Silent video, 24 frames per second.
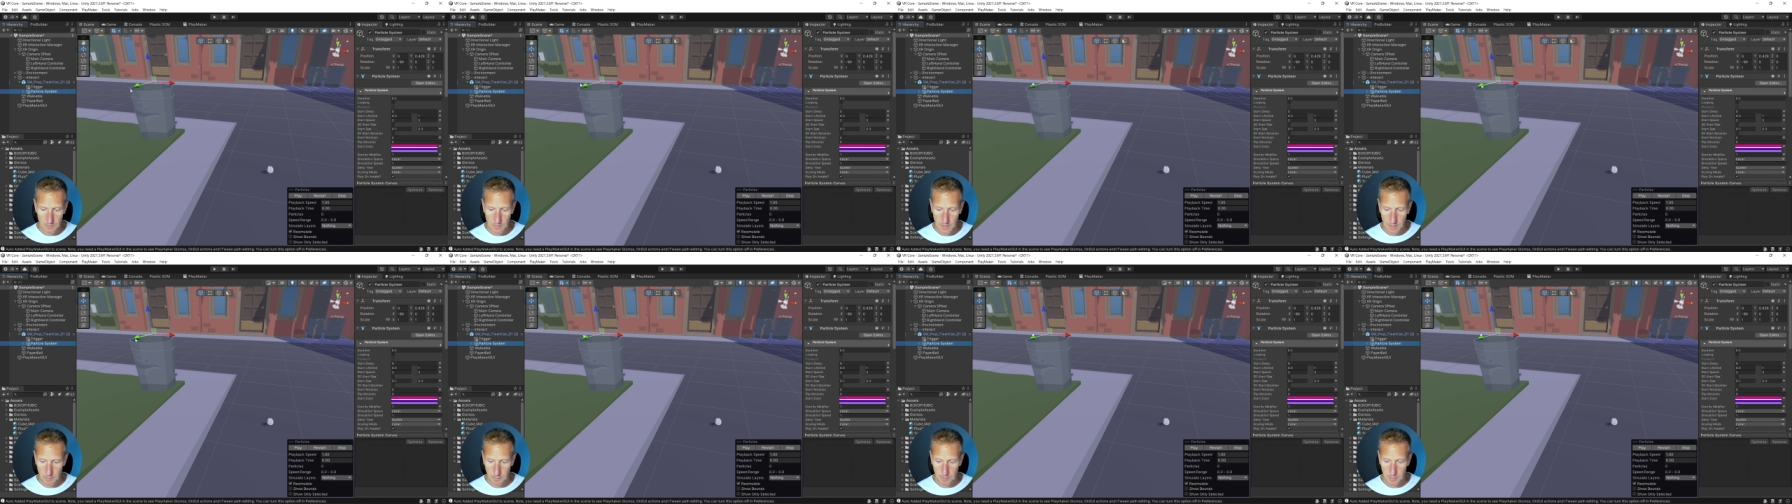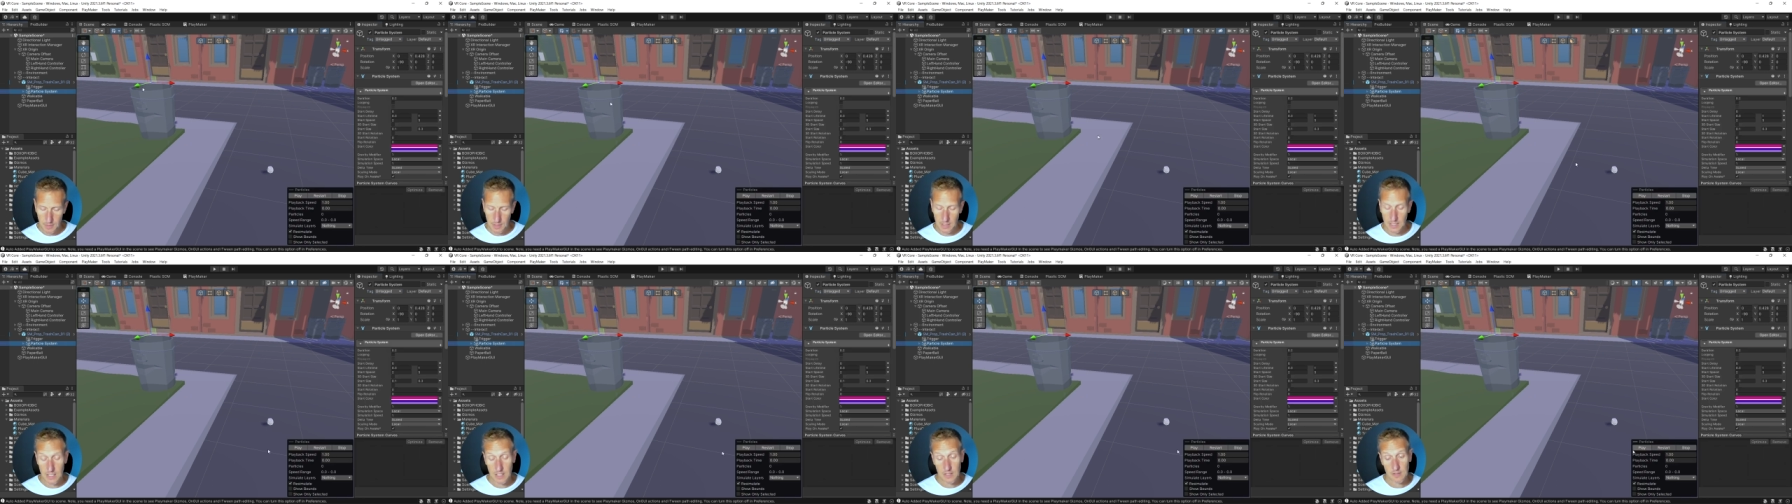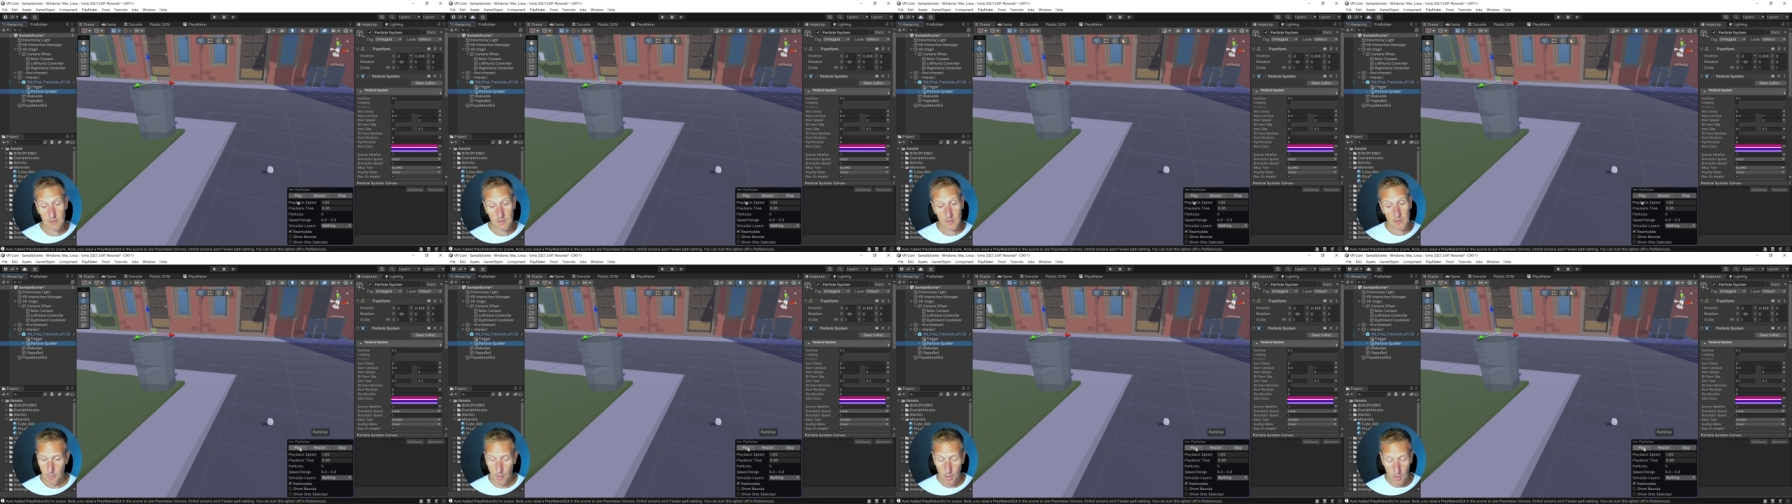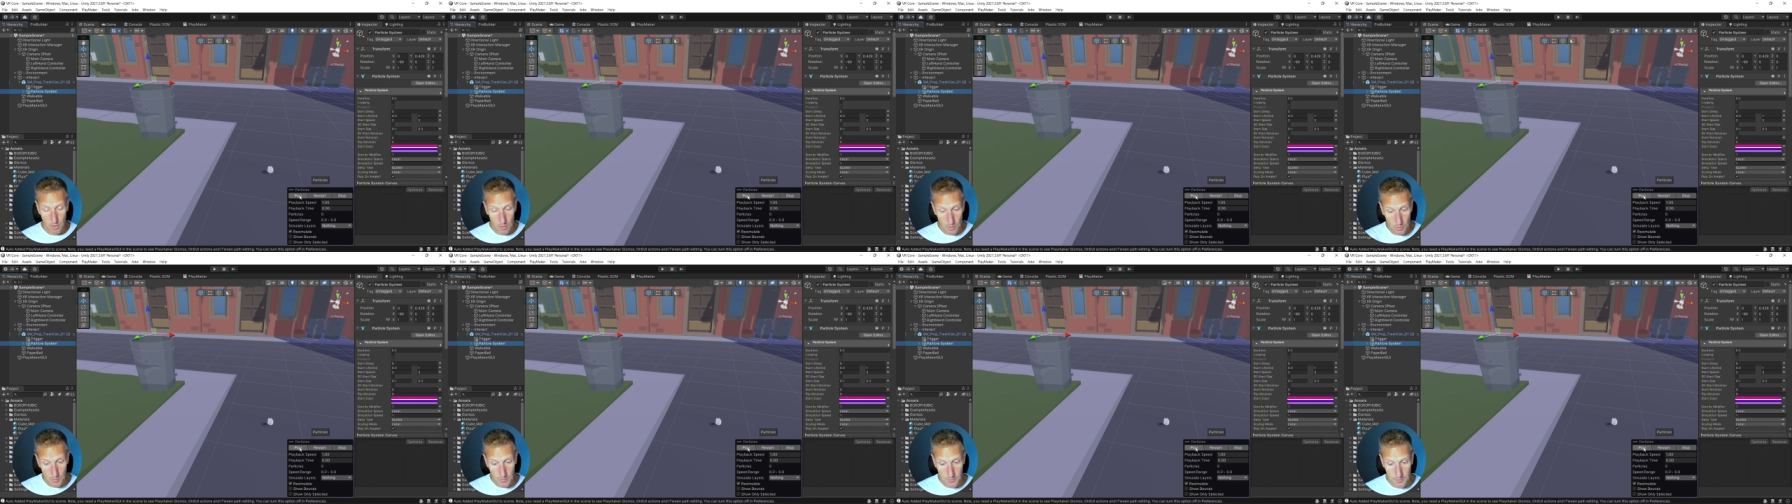that plays
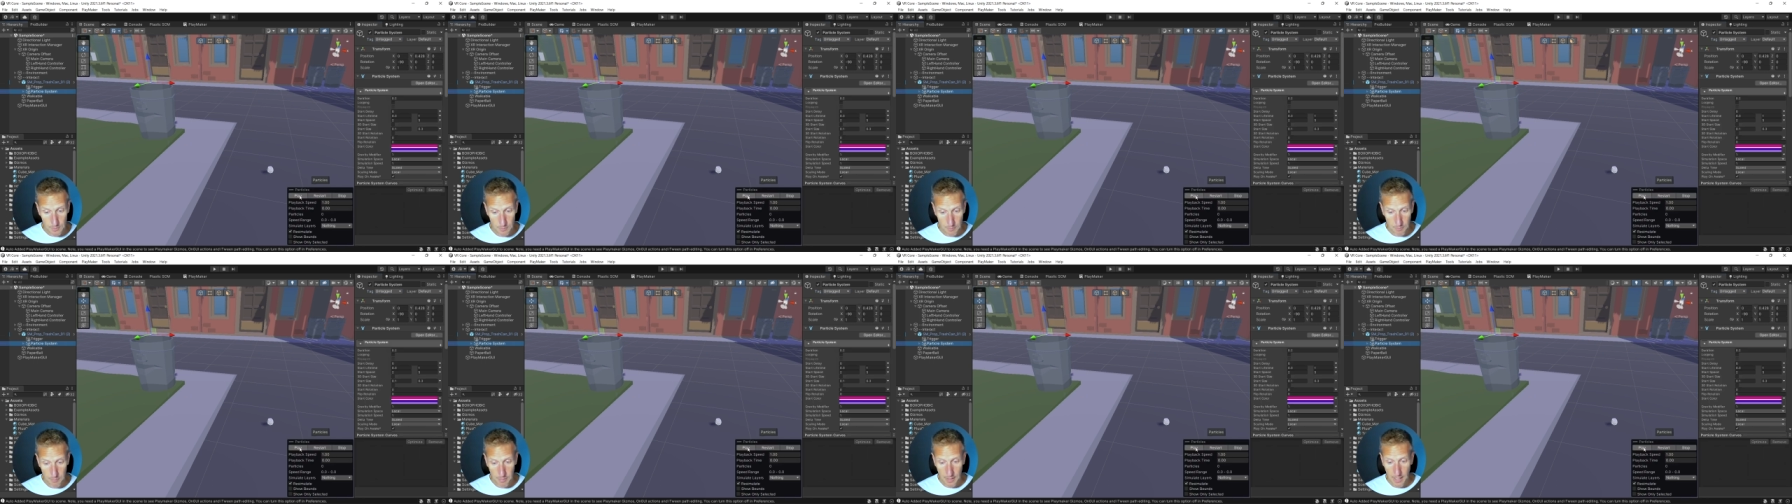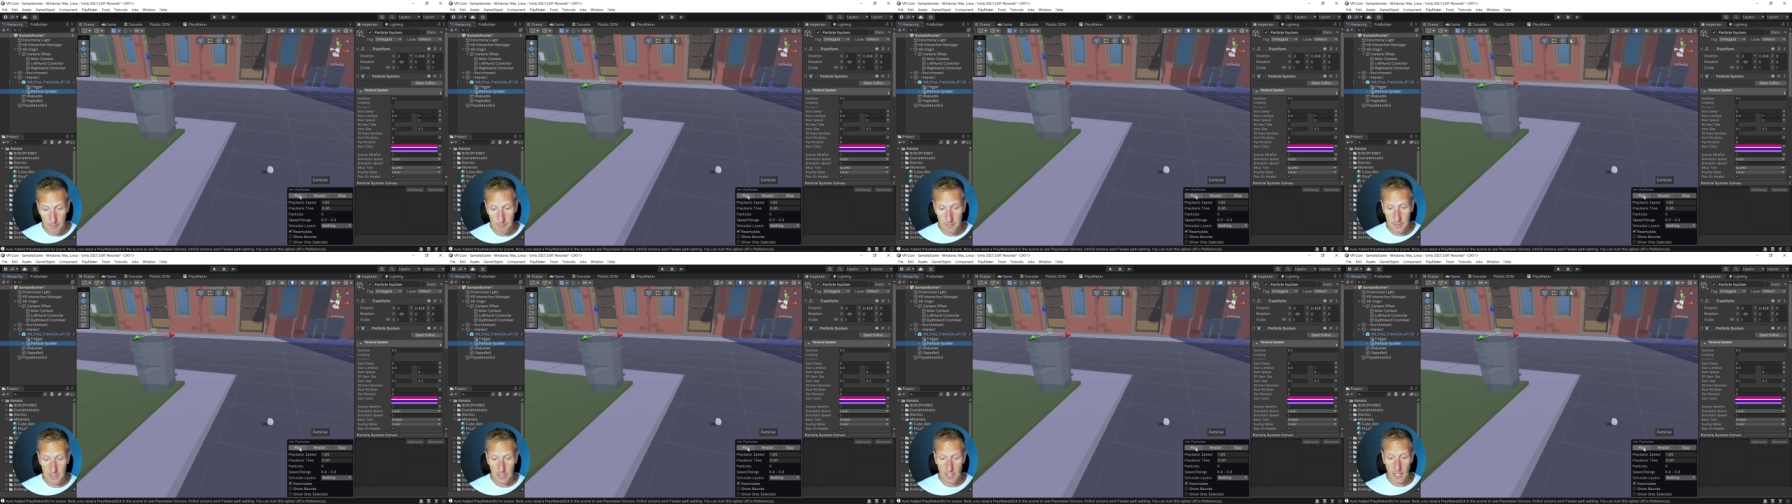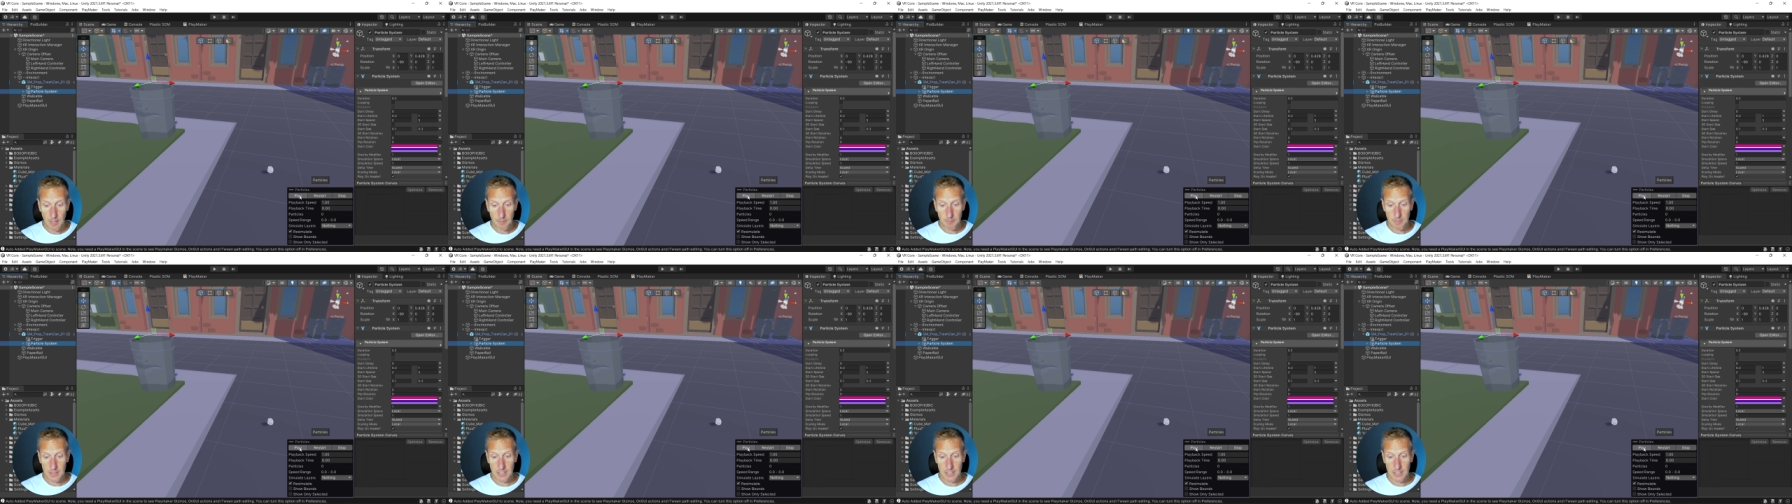particles popping up